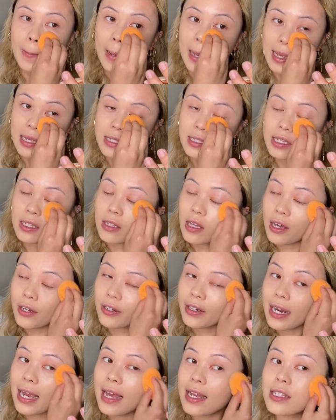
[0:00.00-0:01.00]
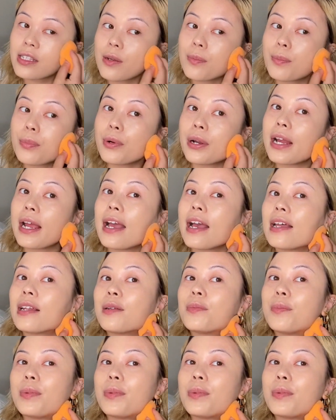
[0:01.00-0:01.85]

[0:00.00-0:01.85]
Estee Lauder as a brand,